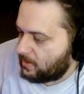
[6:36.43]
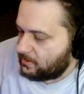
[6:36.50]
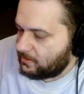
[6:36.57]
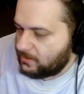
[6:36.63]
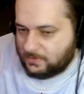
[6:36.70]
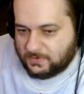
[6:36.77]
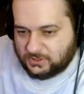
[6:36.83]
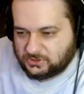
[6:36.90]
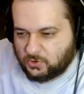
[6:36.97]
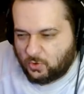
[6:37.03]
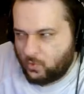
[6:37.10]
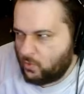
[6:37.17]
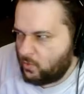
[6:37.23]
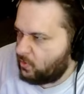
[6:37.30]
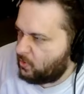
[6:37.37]
You know
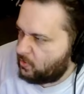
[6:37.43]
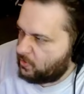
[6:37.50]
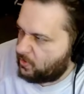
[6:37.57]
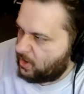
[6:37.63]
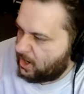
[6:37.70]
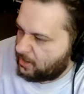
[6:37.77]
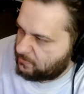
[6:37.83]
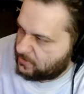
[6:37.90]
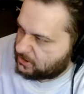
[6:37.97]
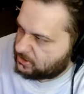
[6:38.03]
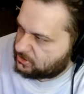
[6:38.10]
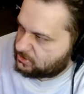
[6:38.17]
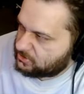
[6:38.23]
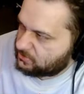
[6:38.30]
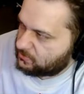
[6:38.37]
how
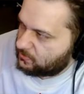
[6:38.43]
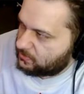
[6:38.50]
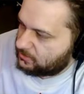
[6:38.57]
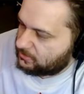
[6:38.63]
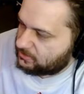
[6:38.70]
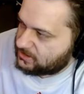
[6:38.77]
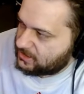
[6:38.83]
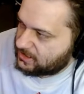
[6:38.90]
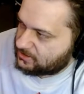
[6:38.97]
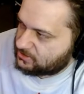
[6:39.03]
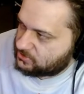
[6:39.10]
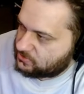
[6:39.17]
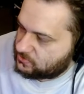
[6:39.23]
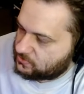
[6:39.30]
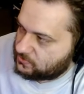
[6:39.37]
much oil it
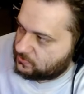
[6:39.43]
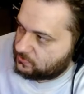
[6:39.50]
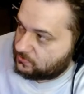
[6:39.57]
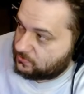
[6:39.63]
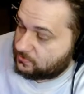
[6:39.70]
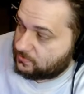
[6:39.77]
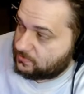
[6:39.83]
takes to